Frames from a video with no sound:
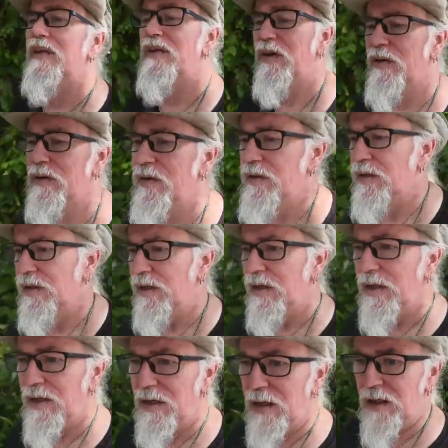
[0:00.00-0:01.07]
So
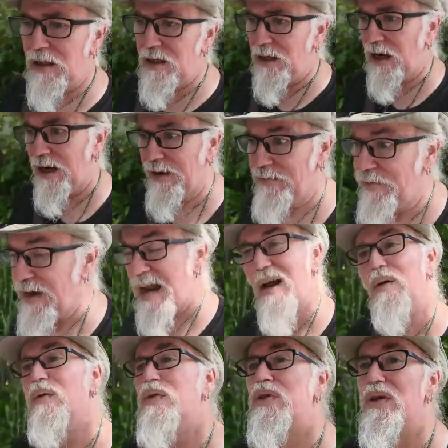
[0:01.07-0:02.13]
I've
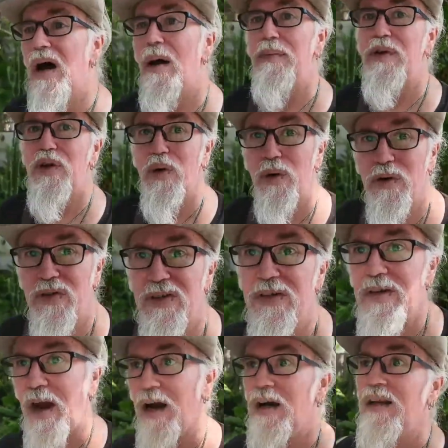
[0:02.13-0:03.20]
now stopped shorts
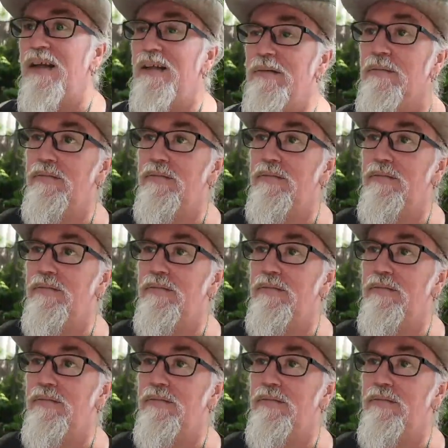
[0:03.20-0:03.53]
entirely